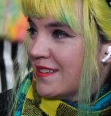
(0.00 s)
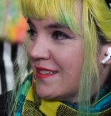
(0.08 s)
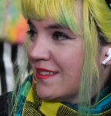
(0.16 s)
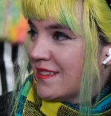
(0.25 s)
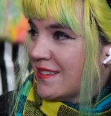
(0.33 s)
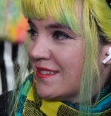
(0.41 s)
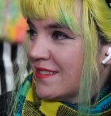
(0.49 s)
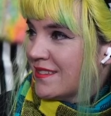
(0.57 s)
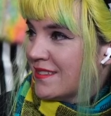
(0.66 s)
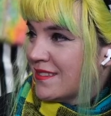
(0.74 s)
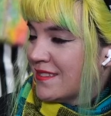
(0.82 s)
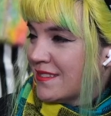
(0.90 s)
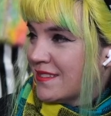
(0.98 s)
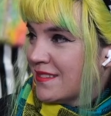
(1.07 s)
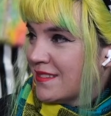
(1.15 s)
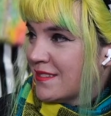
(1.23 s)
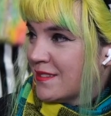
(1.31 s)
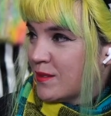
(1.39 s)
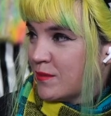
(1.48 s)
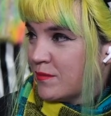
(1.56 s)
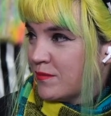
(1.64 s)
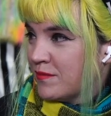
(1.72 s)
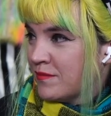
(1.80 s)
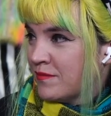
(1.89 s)

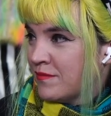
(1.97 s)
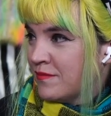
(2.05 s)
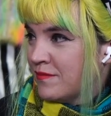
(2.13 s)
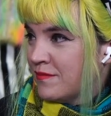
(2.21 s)
(silent)